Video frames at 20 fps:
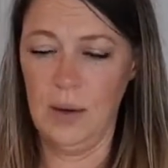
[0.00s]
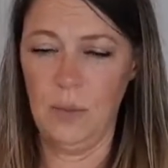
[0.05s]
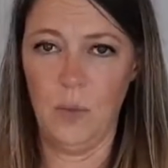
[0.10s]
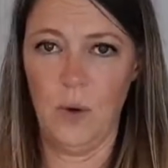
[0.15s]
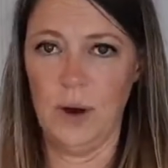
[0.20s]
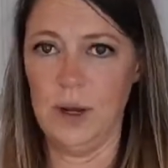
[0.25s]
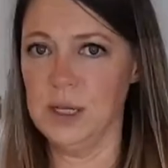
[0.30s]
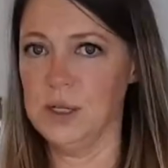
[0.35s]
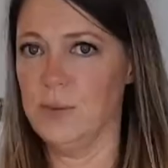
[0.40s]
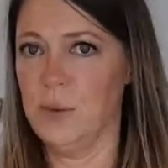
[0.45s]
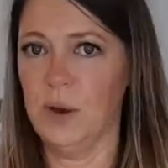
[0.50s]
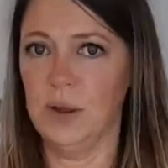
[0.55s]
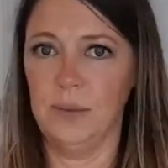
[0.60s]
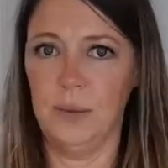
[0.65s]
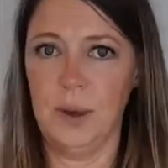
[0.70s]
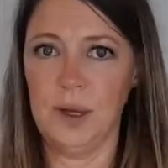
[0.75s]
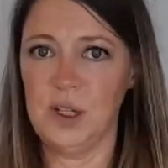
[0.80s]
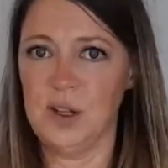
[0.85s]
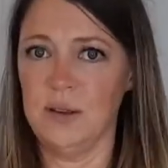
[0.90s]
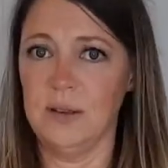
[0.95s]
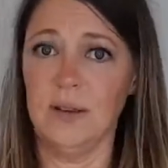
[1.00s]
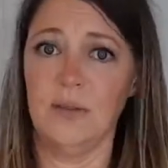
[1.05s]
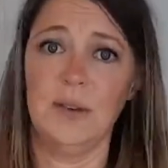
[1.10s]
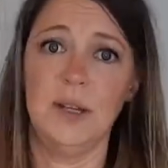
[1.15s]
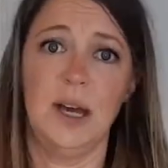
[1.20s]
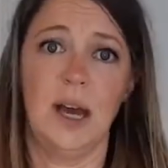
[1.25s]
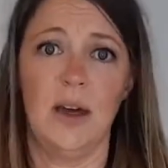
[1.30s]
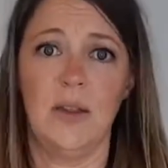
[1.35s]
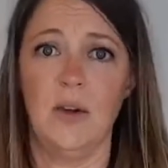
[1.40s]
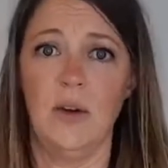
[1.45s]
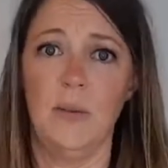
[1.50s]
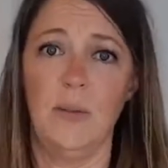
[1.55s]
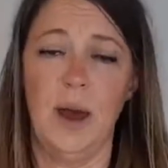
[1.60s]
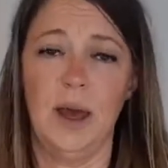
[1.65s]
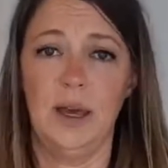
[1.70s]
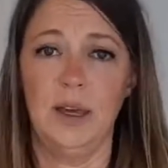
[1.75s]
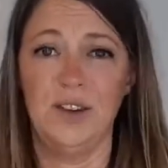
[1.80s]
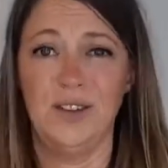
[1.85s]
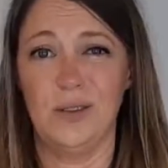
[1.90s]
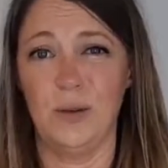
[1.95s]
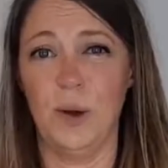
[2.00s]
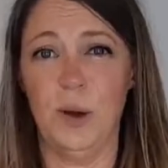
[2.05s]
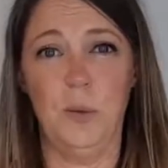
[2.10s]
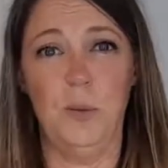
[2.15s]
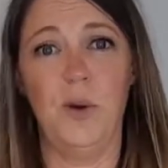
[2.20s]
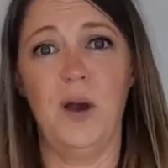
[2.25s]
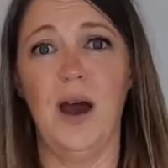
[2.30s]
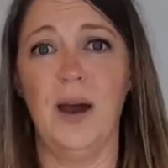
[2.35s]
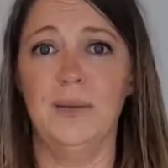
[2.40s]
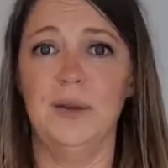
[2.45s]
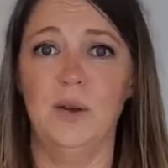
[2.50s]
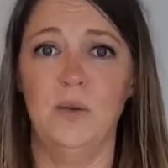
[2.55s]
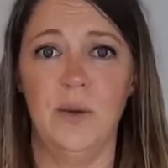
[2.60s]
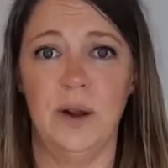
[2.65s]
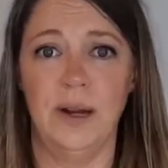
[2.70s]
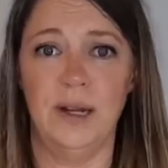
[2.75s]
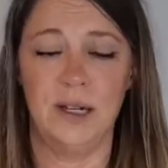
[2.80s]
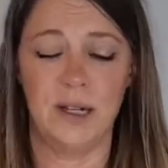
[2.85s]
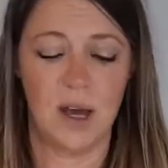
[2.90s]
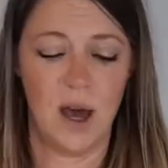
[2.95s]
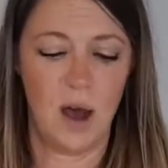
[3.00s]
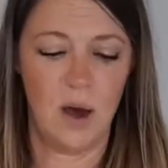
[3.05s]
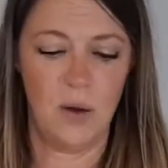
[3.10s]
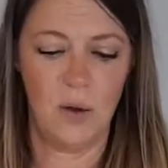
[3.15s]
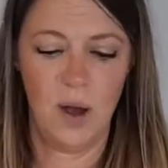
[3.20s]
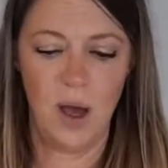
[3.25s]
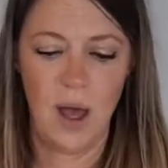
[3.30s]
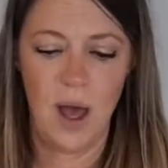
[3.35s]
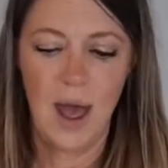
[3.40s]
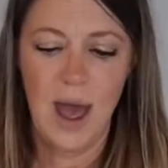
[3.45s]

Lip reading: wanting to put a bunch of stuff together, but you just want it prepped and ready to go.